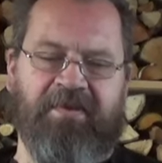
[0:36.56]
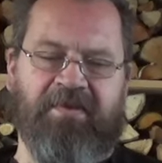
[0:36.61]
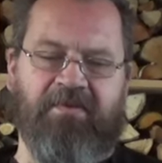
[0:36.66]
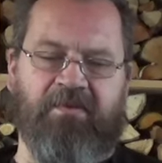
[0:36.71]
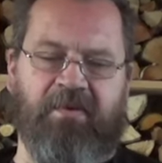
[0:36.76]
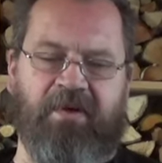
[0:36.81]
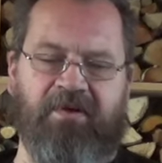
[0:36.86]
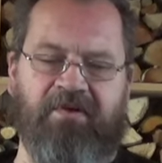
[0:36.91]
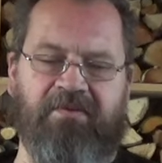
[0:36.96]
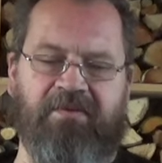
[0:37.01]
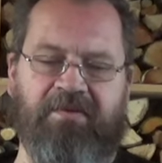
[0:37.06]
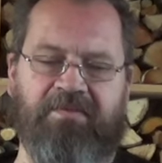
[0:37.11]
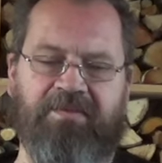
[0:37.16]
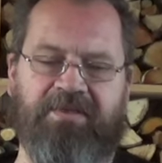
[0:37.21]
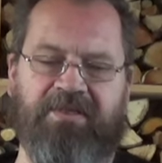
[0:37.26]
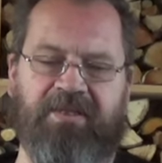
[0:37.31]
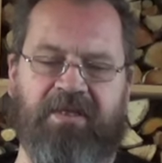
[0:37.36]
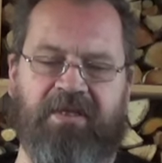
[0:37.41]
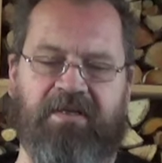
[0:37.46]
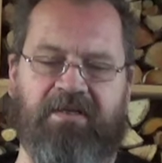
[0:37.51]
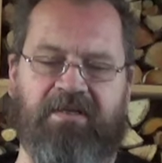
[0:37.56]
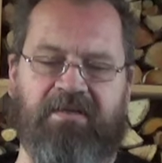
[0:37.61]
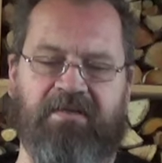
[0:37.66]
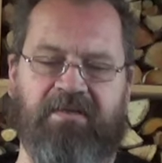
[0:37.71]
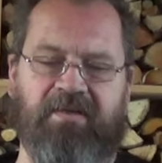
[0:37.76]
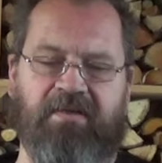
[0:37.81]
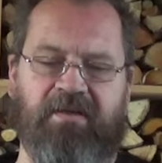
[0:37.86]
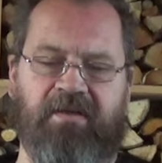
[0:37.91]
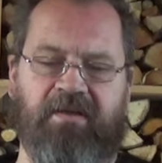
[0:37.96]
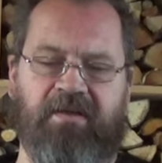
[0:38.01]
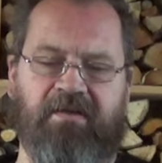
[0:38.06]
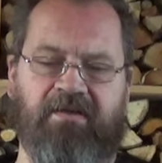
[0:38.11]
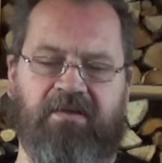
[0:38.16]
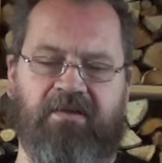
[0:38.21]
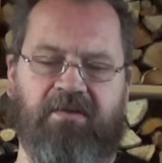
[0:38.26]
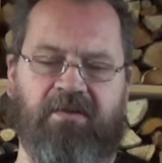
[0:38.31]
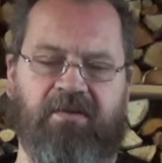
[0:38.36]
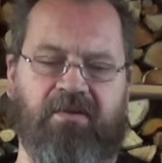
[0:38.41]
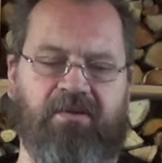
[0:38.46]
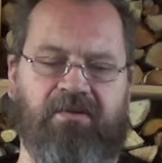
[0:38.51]
One of them said,
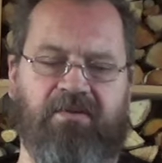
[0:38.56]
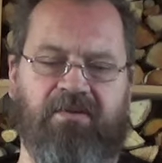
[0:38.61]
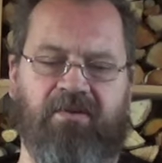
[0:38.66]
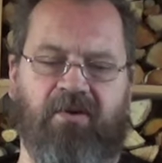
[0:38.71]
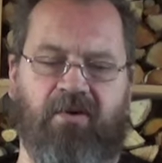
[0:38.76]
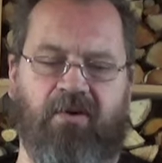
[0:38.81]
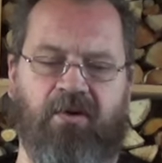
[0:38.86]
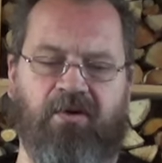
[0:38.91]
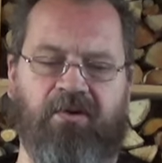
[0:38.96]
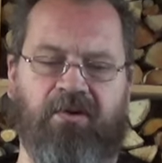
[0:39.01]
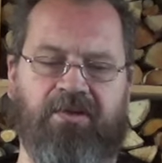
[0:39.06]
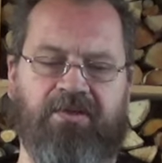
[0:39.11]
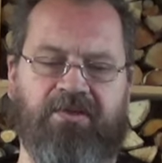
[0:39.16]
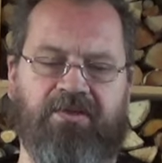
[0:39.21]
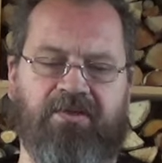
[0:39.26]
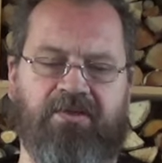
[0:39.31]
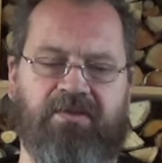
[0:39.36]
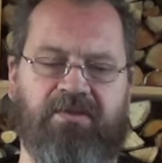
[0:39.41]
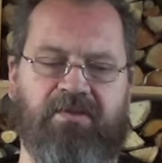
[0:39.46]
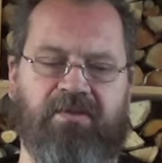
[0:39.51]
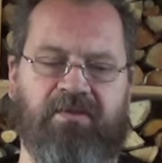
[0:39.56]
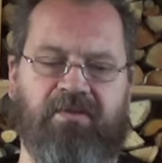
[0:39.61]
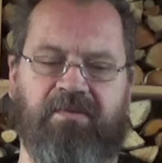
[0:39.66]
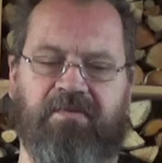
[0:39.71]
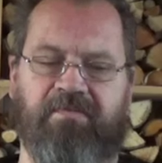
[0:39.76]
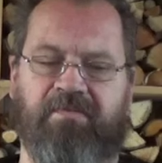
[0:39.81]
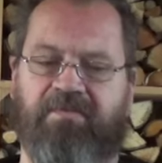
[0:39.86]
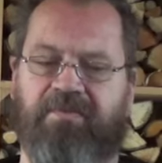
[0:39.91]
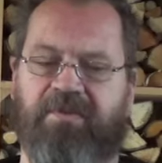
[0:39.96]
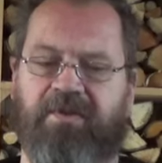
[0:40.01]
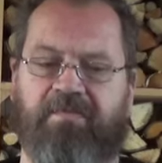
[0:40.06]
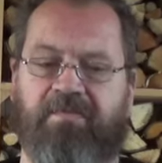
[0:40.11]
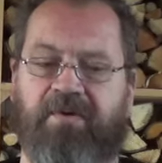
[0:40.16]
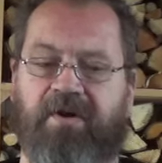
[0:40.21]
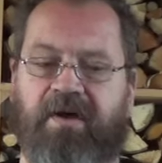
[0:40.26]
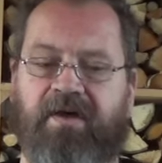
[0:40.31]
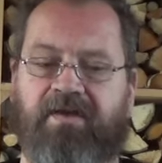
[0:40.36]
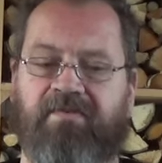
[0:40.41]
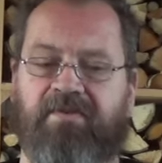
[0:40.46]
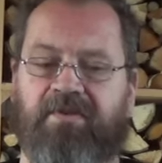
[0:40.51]
good, honest, the
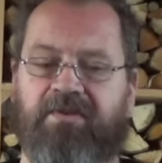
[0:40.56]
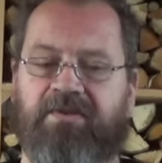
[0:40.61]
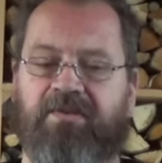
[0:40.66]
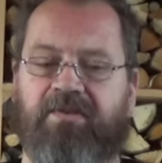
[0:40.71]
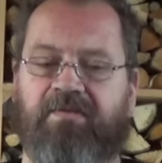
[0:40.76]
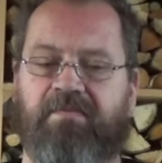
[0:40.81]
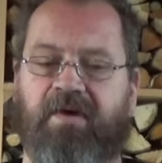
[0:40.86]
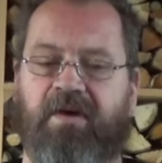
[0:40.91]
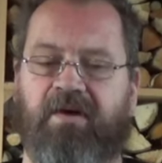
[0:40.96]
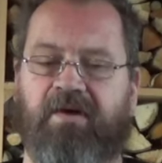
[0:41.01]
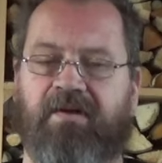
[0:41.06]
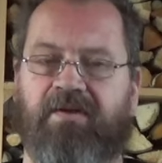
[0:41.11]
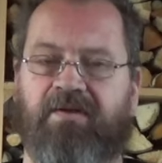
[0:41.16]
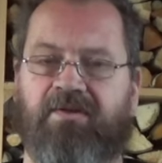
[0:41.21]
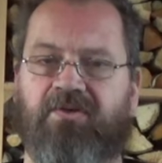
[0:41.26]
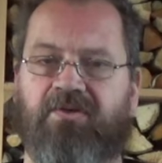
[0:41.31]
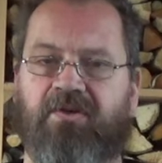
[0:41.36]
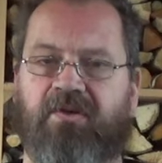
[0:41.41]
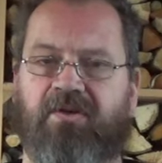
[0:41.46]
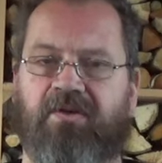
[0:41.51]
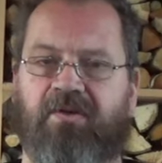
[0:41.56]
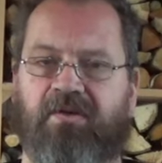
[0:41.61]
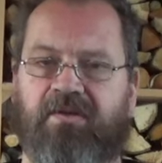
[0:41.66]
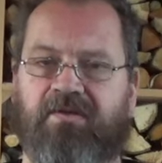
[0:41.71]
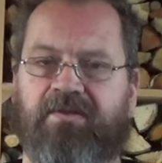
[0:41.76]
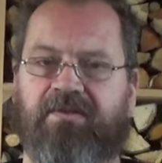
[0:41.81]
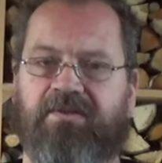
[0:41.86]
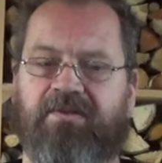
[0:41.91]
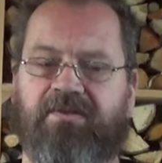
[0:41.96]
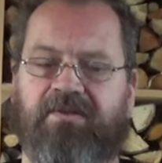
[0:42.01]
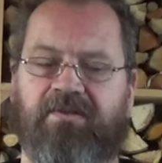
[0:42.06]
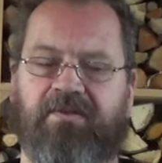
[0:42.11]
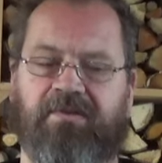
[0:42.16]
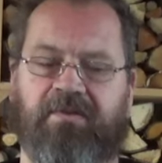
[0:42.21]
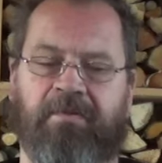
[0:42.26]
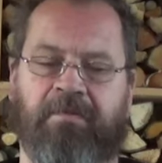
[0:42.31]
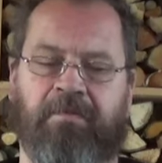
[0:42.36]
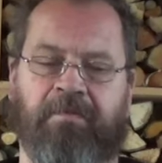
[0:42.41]
bravest American journalist.